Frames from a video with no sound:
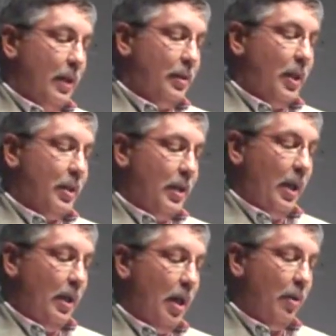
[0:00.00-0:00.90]
and
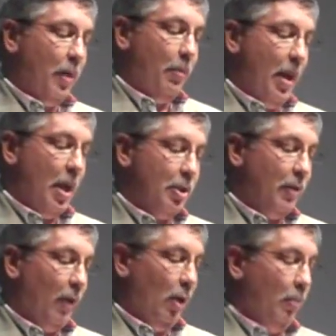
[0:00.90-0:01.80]
1,600 pounds
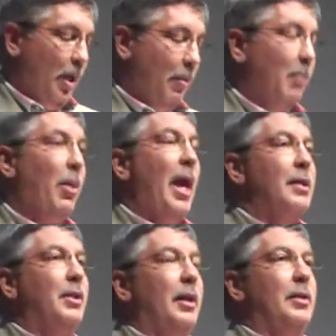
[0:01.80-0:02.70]
of aluminum and
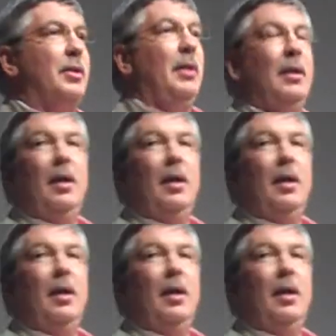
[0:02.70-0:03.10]
plastics.